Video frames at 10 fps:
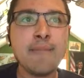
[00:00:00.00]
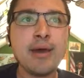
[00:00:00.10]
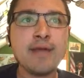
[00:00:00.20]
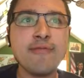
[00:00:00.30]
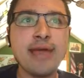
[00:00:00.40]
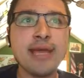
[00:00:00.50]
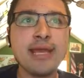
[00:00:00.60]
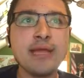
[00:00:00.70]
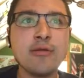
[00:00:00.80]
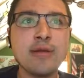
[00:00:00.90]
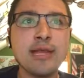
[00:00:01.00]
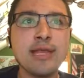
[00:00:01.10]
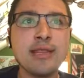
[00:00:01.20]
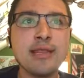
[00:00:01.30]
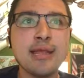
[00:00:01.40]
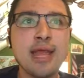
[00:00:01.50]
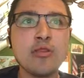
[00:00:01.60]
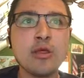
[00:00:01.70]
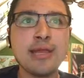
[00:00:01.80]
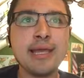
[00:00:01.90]
modified ingredients
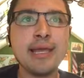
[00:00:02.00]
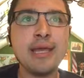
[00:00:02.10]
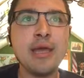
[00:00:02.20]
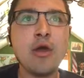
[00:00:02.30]
naturally